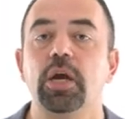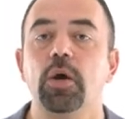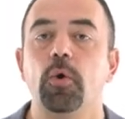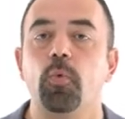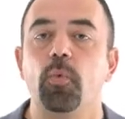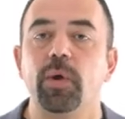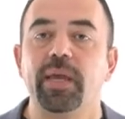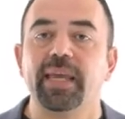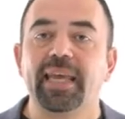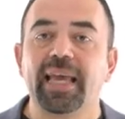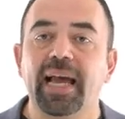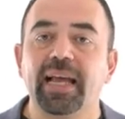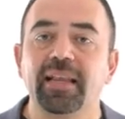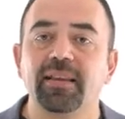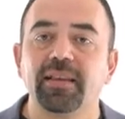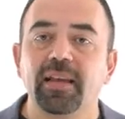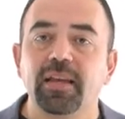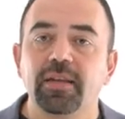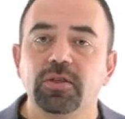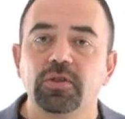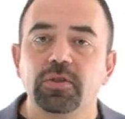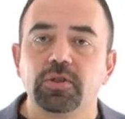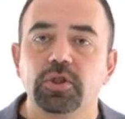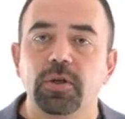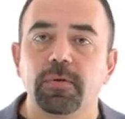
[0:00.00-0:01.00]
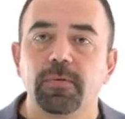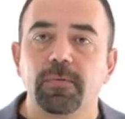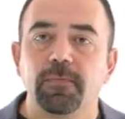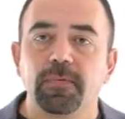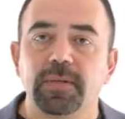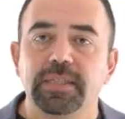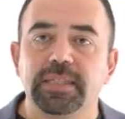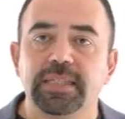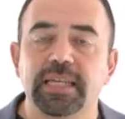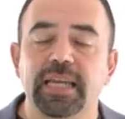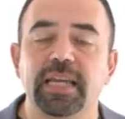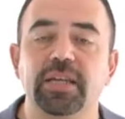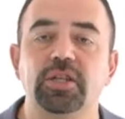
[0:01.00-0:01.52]
We can't launch an
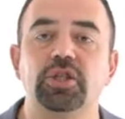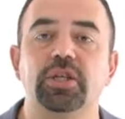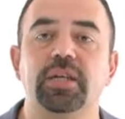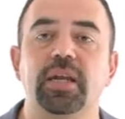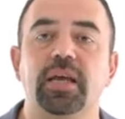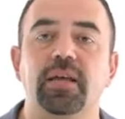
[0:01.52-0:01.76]
investigation